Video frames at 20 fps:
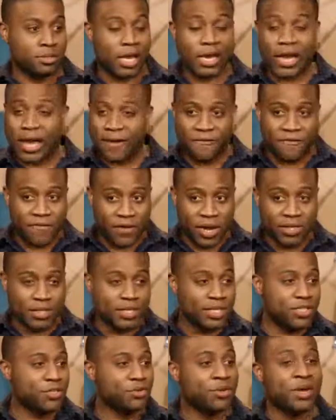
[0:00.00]
I got friends
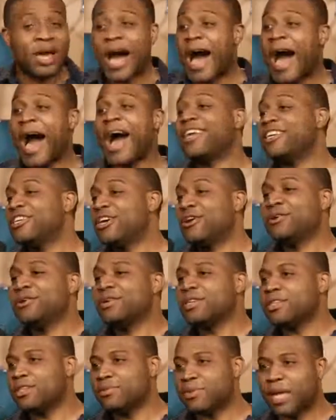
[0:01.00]
that do hot
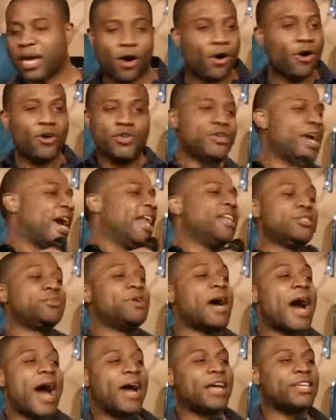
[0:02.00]
yoga. They're like, oh, you got to do
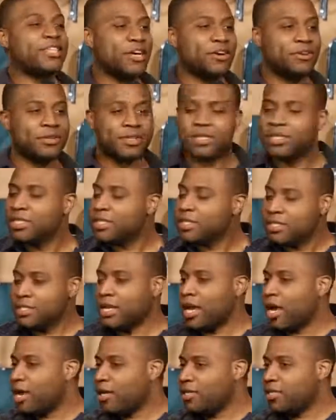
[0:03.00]
hot yoga.
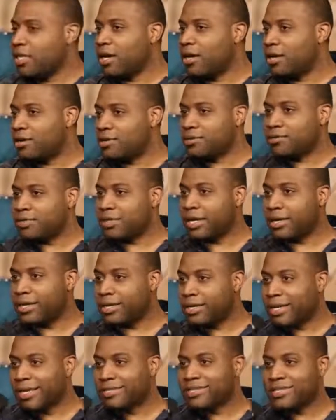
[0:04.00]
Nah,
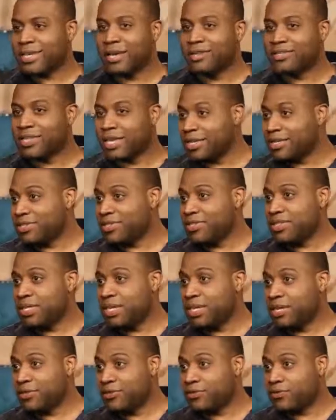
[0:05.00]
dog, that sounds like it
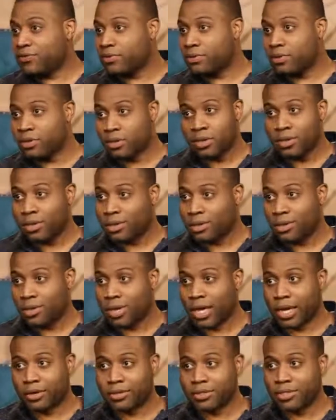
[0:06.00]
stinks. I'm
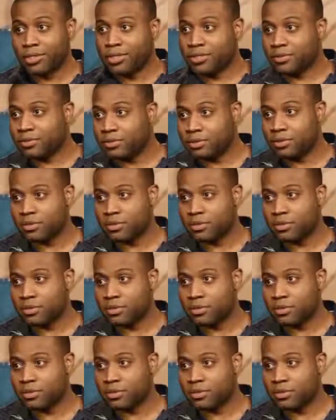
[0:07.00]
not going to do it.